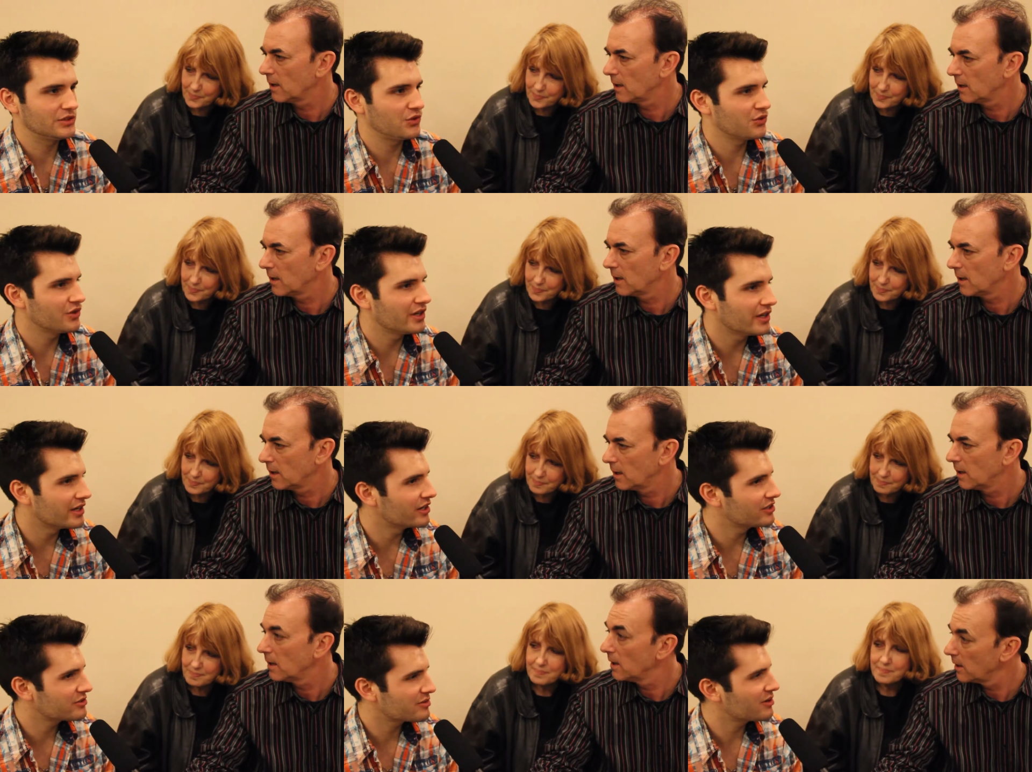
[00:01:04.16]
Speaker 1: three
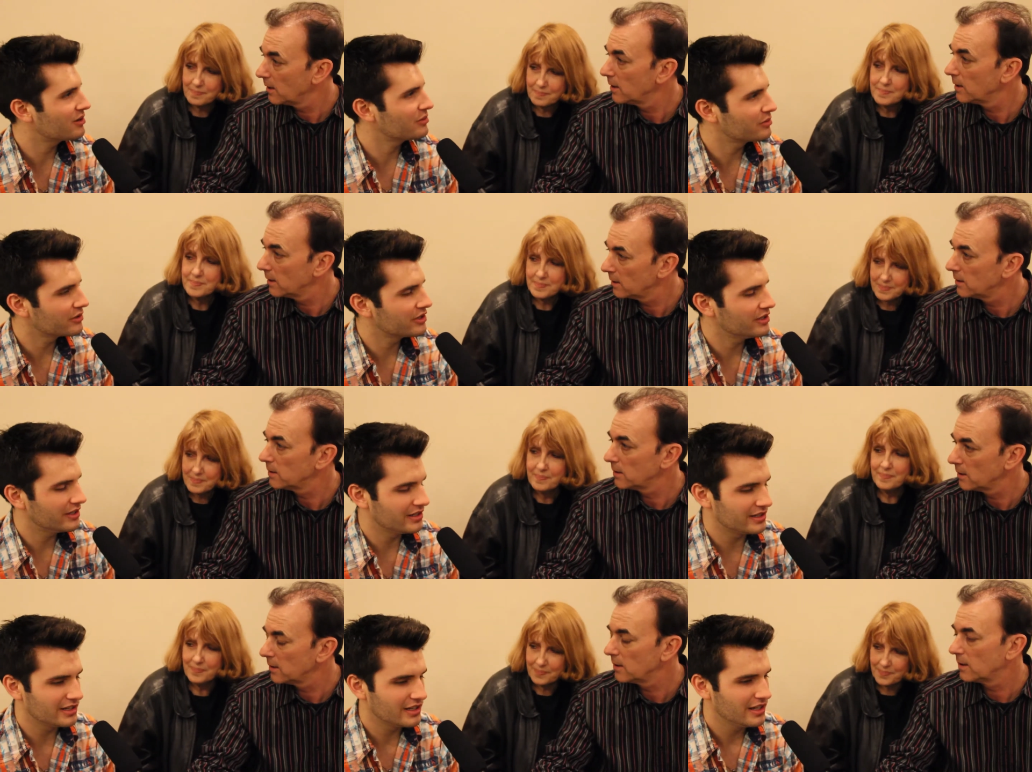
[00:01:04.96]
years probably,
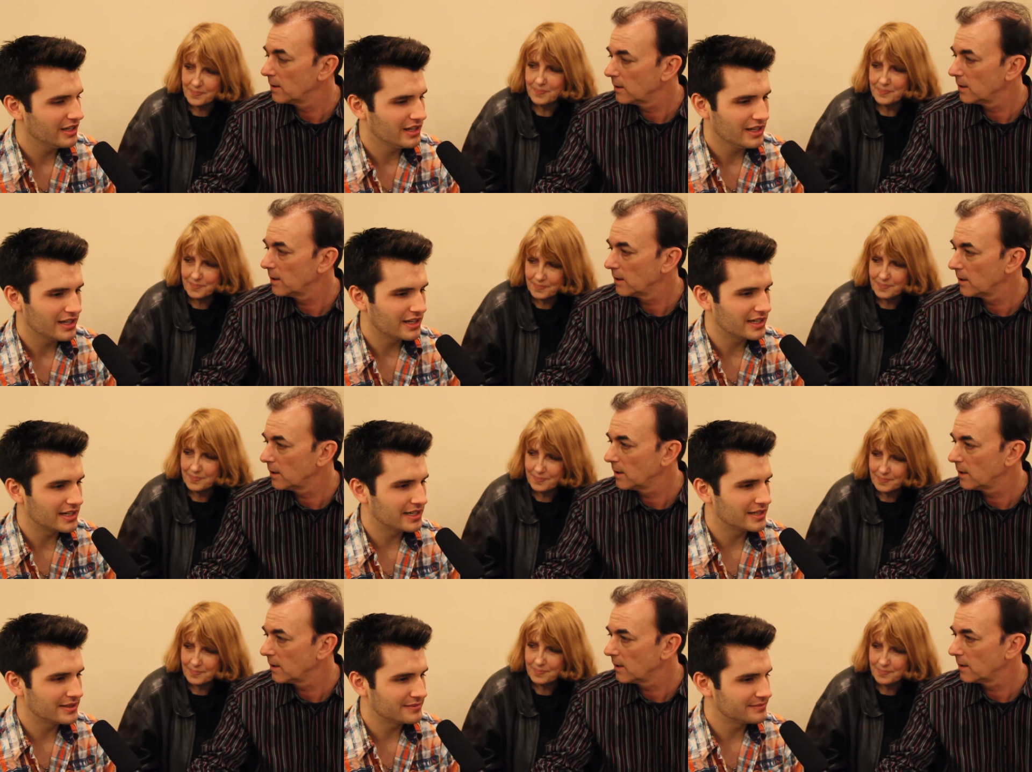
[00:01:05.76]
and
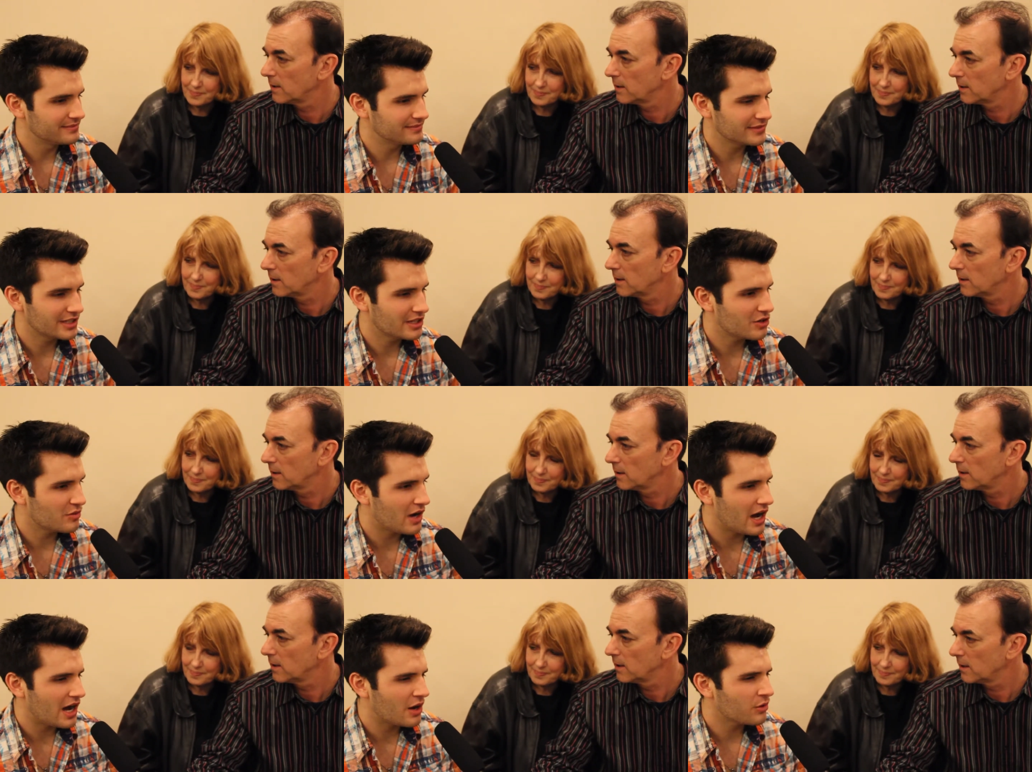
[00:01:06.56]
um, you know,
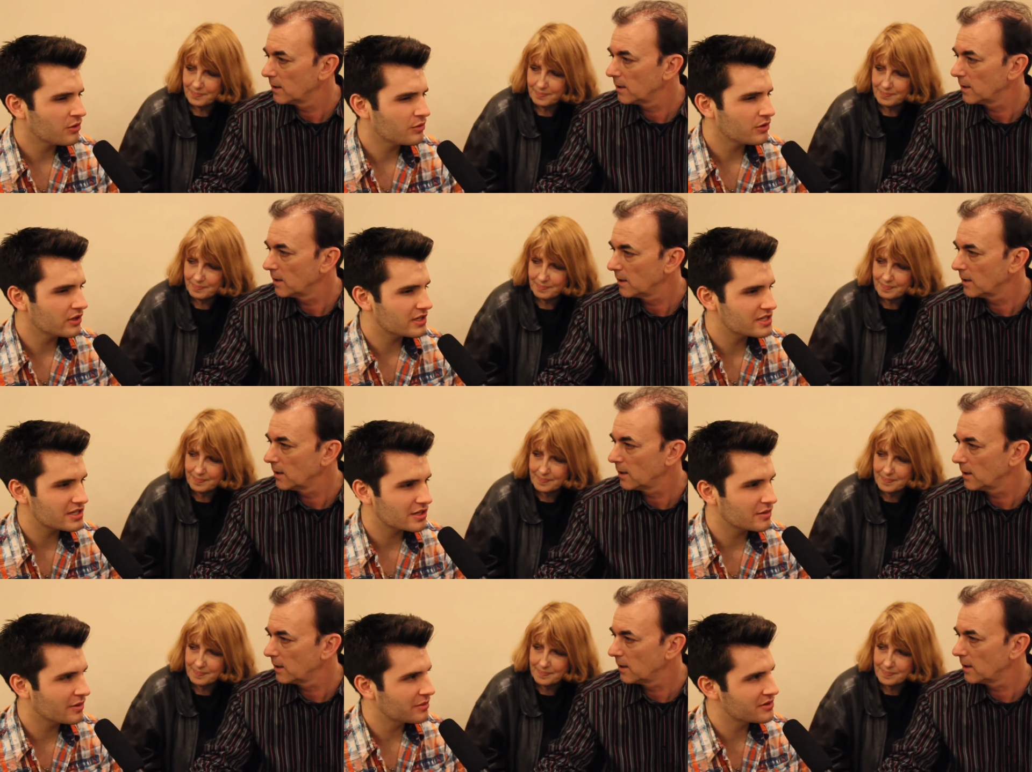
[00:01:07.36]
I, I wouldn't really
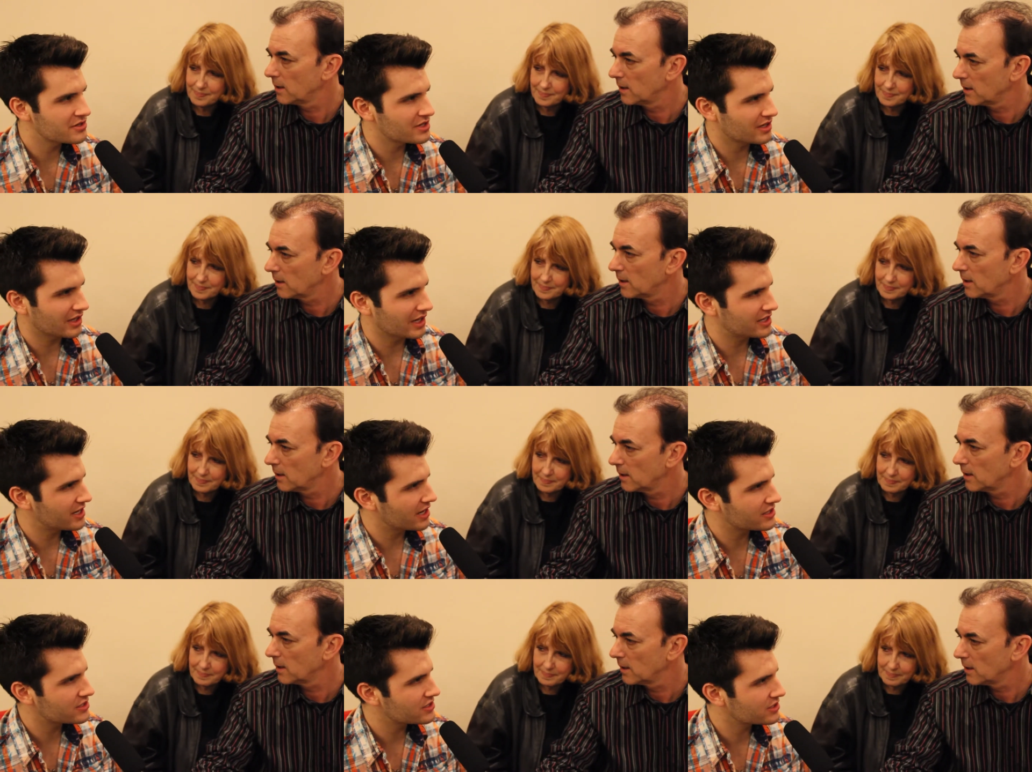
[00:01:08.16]
consider my music like
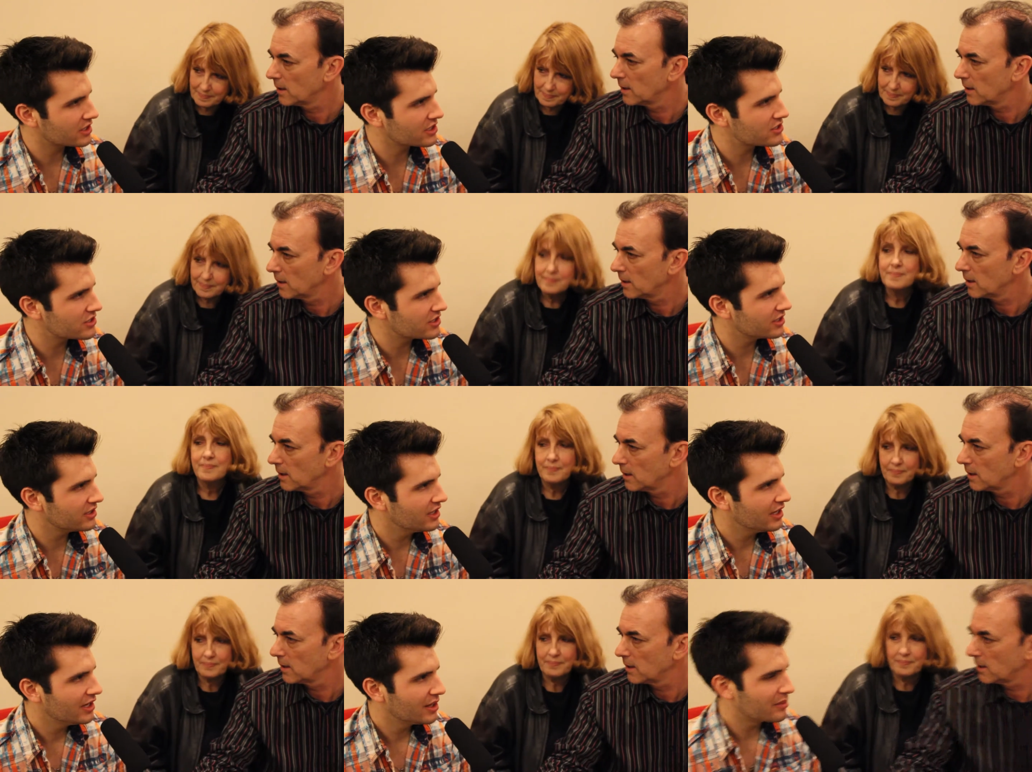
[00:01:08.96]
Texas country,
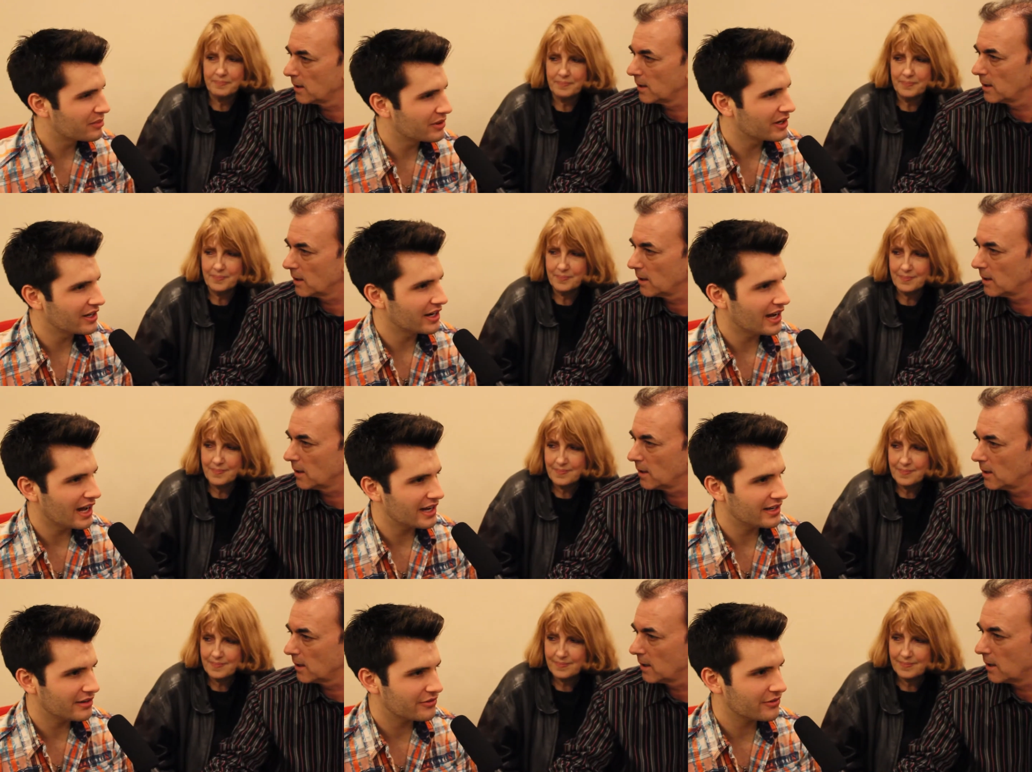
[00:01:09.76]
but I
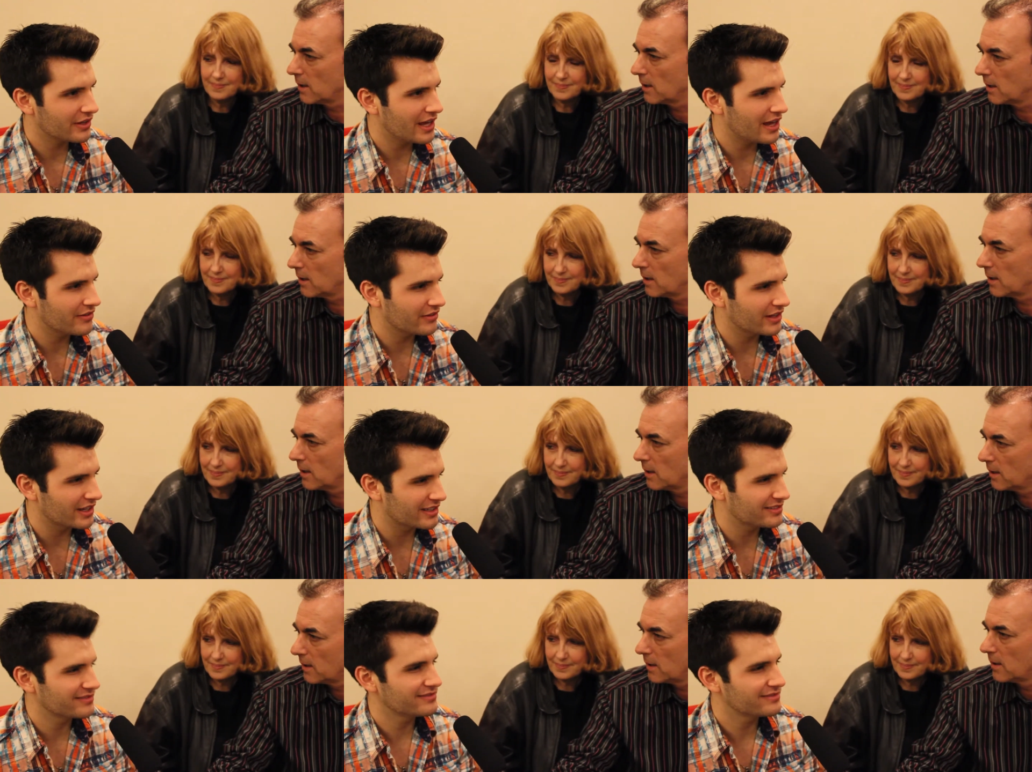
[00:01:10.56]
definitely have like